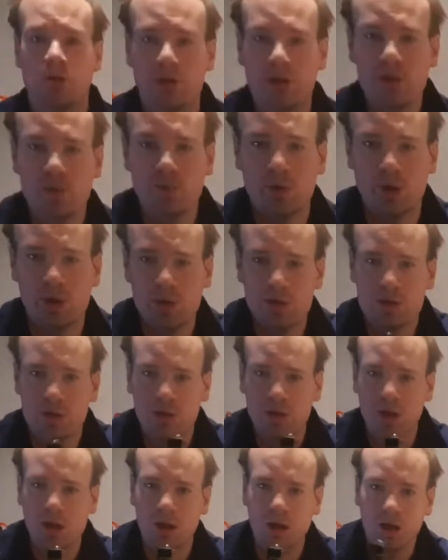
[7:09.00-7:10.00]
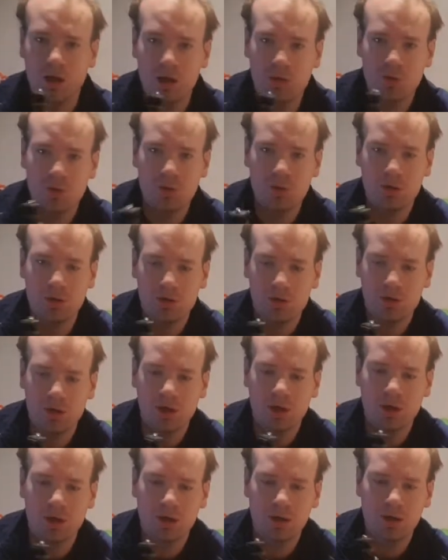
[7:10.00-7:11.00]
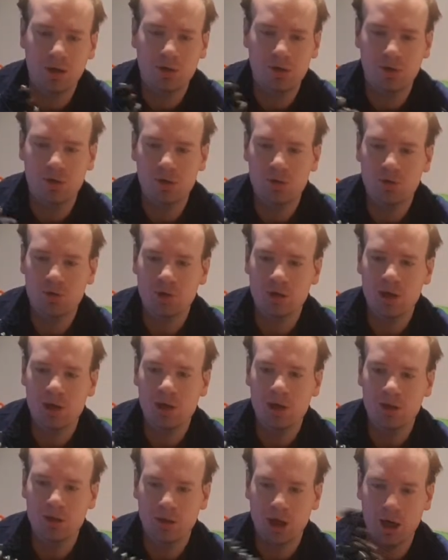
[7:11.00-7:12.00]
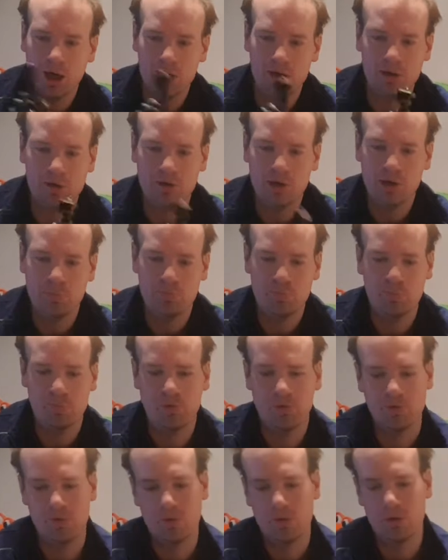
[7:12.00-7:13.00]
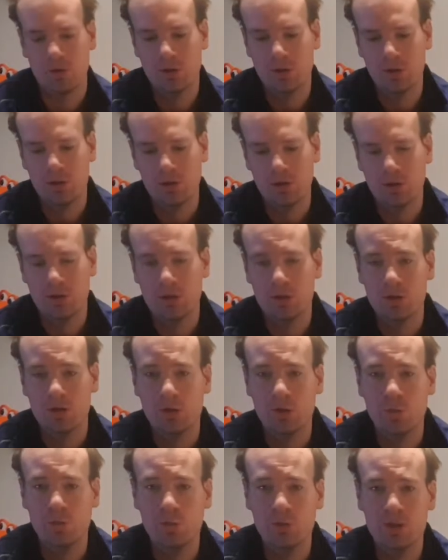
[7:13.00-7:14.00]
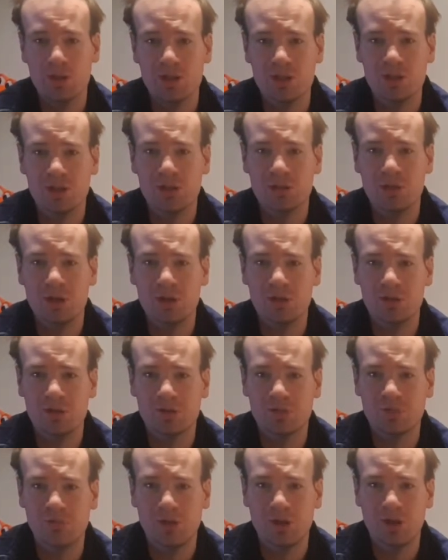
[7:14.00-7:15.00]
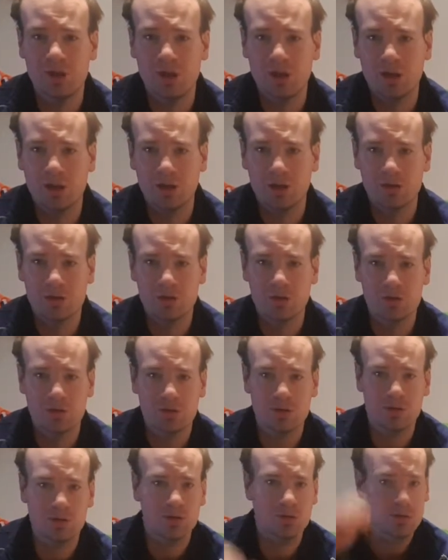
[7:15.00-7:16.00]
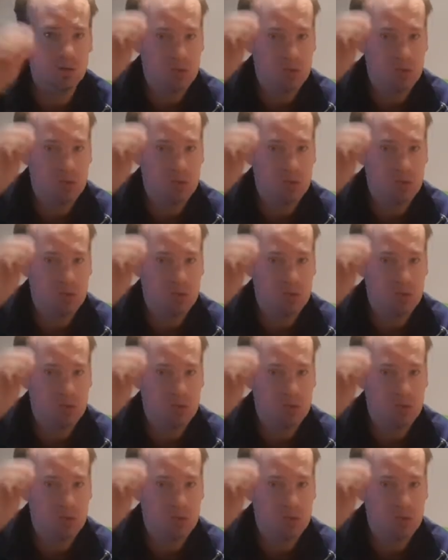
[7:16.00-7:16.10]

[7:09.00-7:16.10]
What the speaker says: This one is called Gorilla Tight Grip, which is quite funny because